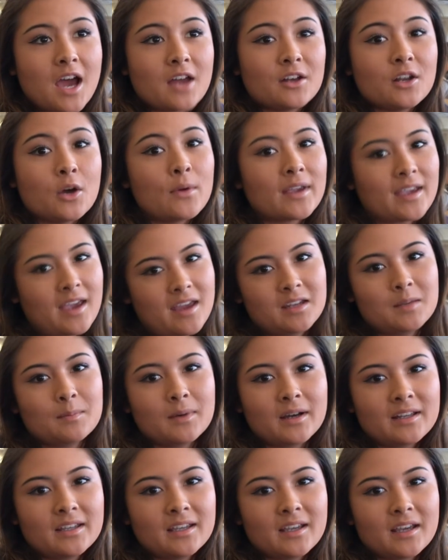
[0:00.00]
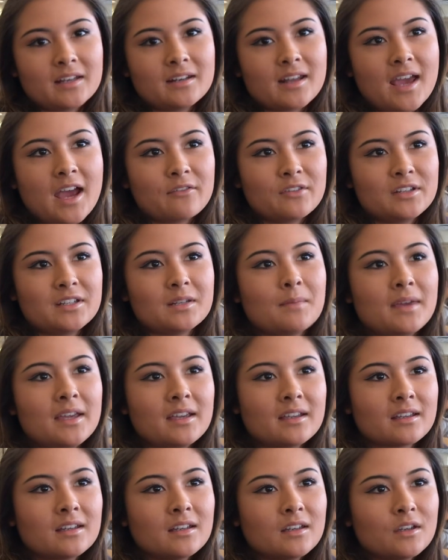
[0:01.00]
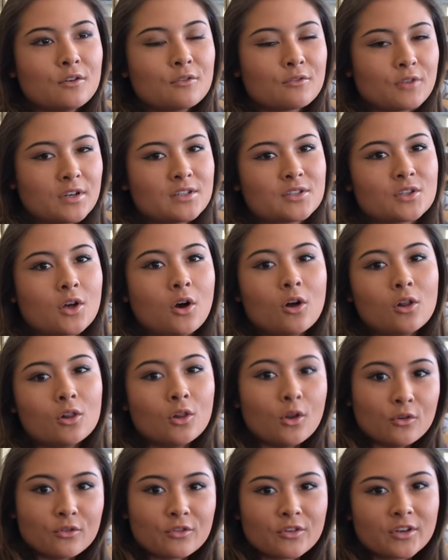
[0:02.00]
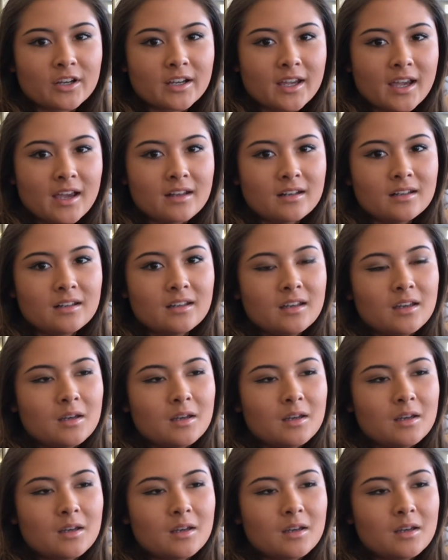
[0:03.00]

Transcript: not knowing anybody and having to make friends all over again.